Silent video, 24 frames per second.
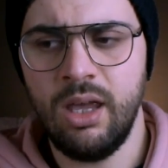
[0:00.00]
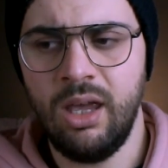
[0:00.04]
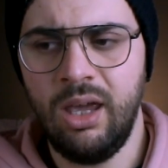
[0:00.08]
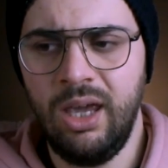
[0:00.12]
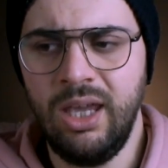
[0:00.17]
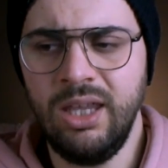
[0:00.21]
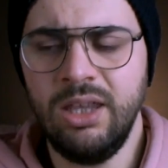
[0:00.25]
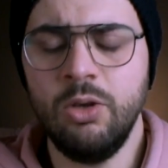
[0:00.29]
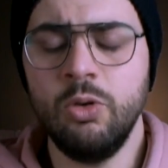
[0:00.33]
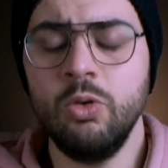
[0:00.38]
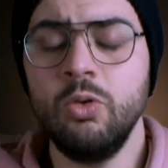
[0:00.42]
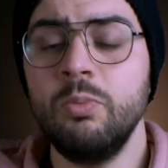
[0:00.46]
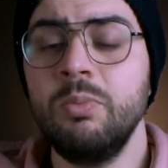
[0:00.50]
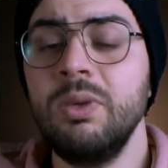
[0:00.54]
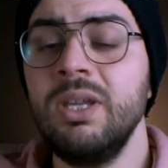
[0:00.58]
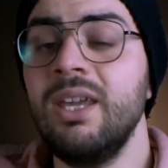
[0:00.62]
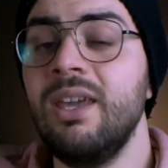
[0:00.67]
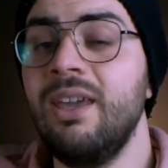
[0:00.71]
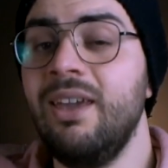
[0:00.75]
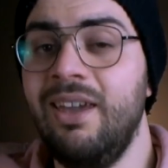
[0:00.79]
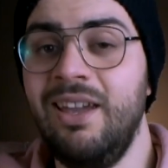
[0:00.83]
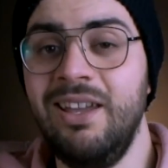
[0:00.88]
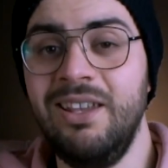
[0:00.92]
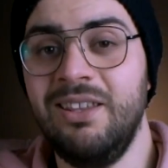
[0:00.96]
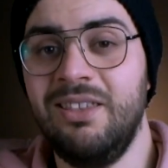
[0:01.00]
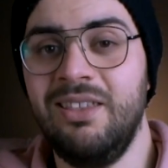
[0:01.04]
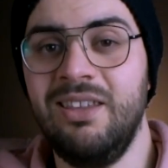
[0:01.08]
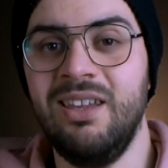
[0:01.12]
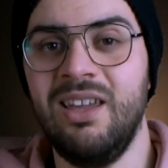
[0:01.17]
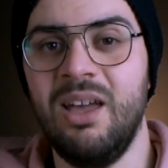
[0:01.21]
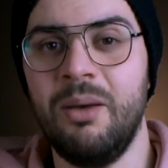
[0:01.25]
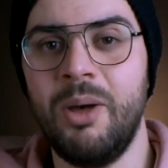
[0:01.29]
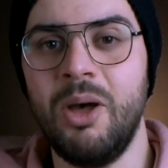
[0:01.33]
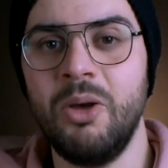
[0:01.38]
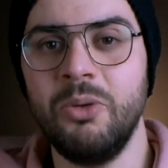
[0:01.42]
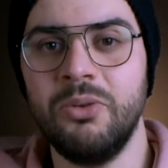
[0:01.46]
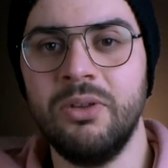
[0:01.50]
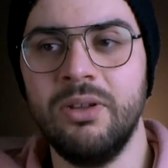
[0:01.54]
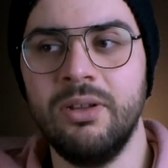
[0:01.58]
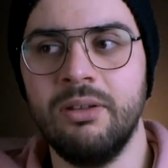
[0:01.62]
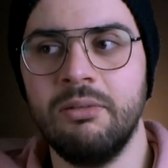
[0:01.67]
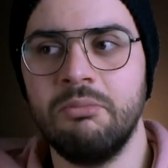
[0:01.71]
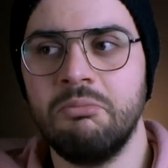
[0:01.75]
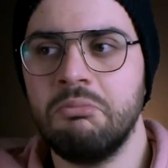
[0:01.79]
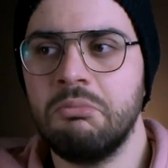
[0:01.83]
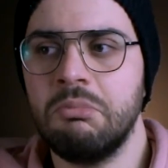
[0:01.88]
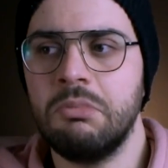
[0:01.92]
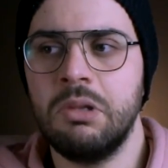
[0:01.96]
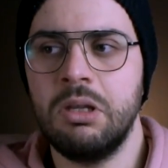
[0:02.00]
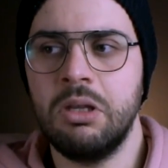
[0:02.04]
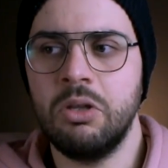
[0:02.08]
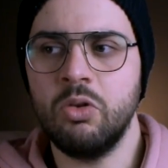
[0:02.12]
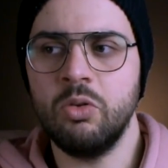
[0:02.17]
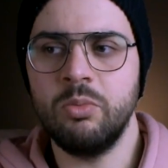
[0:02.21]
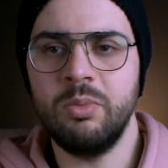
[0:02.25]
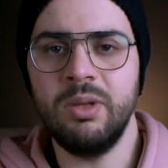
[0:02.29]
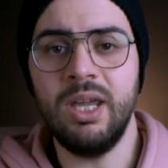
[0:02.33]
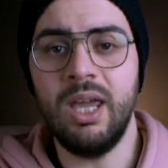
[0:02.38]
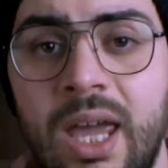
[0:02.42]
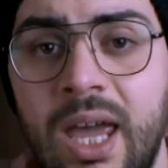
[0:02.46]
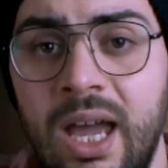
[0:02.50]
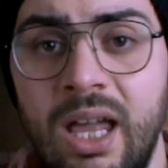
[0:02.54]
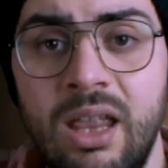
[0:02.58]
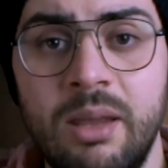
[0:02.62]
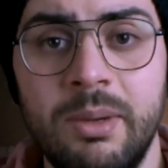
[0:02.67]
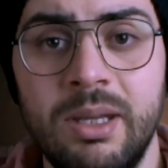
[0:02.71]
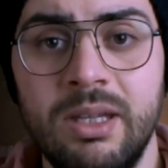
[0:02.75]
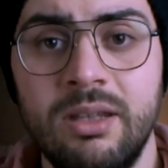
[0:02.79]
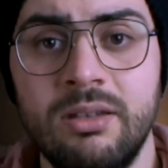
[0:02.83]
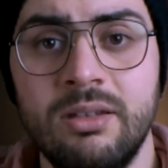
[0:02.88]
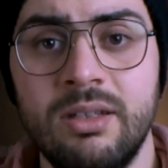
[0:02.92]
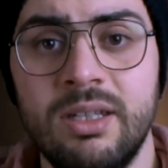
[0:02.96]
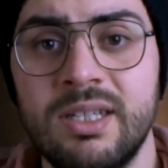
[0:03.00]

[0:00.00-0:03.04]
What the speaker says: It could be anything about it. It could be element,